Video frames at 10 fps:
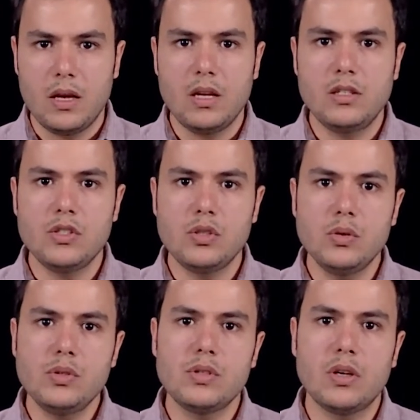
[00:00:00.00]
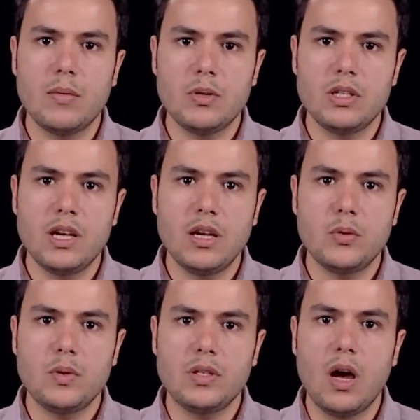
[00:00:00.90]
It is used to communicate
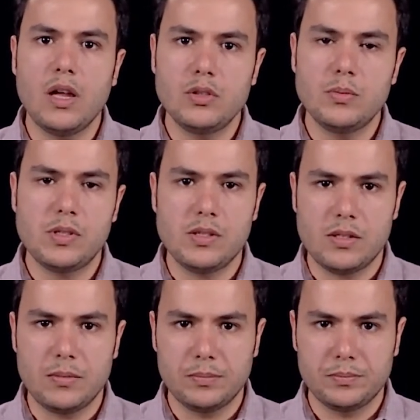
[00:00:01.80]
with the Hadoop system.